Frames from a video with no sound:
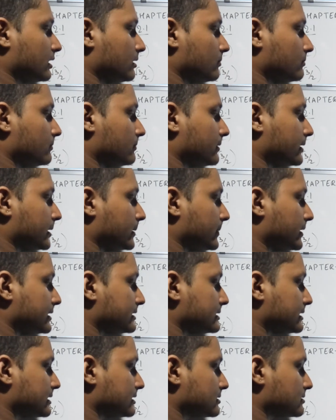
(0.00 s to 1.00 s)
Okay, pi
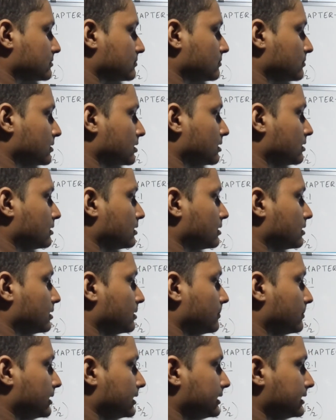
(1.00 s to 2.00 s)
by 6,
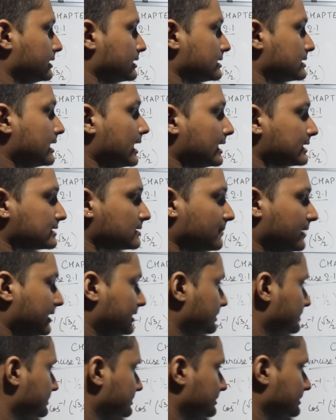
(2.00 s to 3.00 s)
but it has a
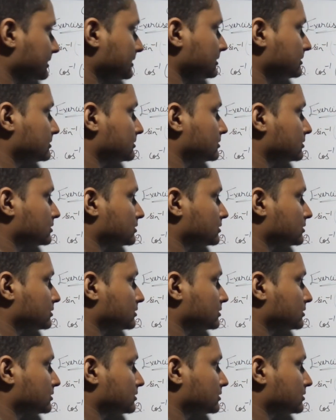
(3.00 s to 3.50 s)
minus sign,